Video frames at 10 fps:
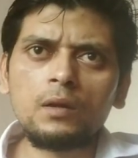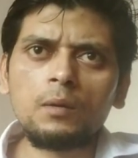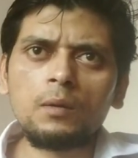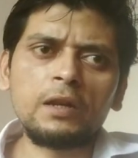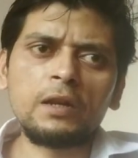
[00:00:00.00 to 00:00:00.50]

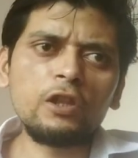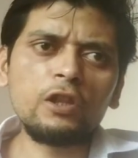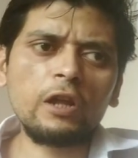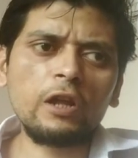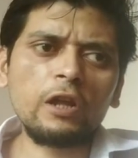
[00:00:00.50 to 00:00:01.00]
But
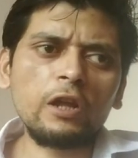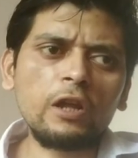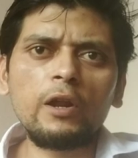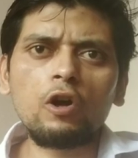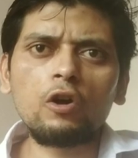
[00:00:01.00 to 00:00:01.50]
each time he's
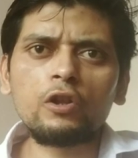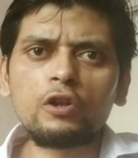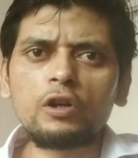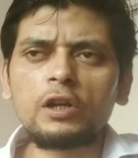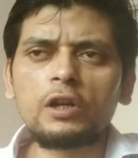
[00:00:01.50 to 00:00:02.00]
wearing on his
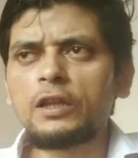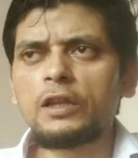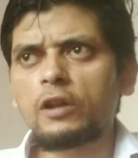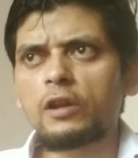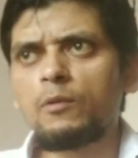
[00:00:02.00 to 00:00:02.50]
shirt and
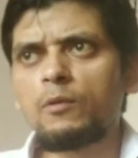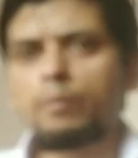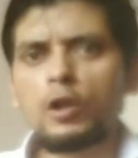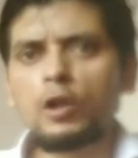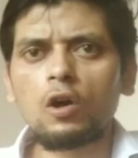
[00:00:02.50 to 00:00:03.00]
each time he was
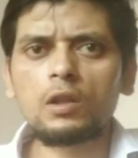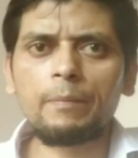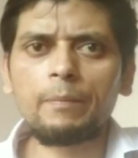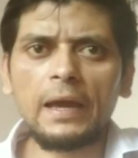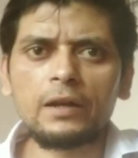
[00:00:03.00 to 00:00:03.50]
putting on the
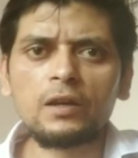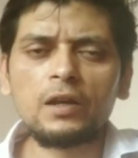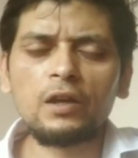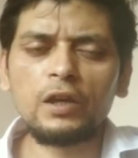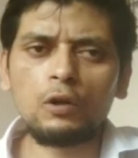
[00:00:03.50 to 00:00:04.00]
pant,
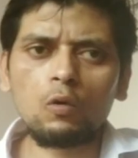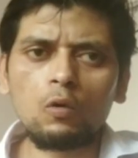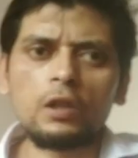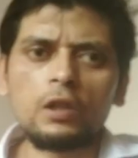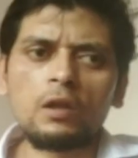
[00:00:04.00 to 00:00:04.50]
he
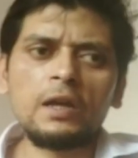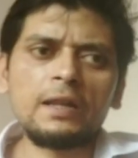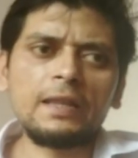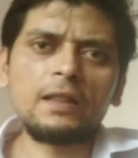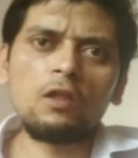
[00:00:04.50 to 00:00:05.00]
noticed
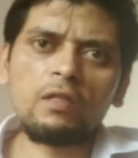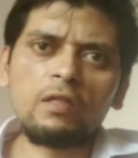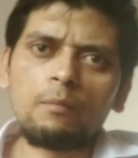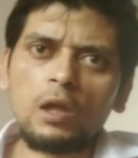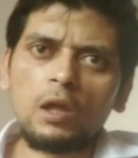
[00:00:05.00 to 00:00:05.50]
that the
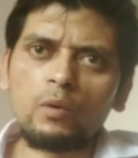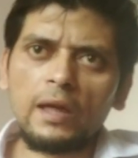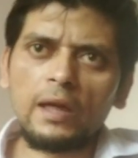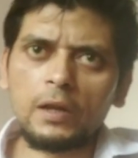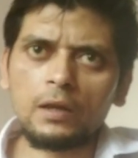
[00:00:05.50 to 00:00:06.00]
same thing was
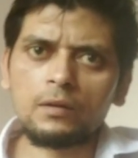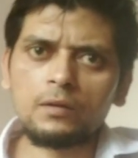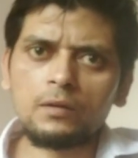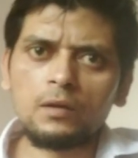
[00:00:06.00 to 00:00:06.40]
happening,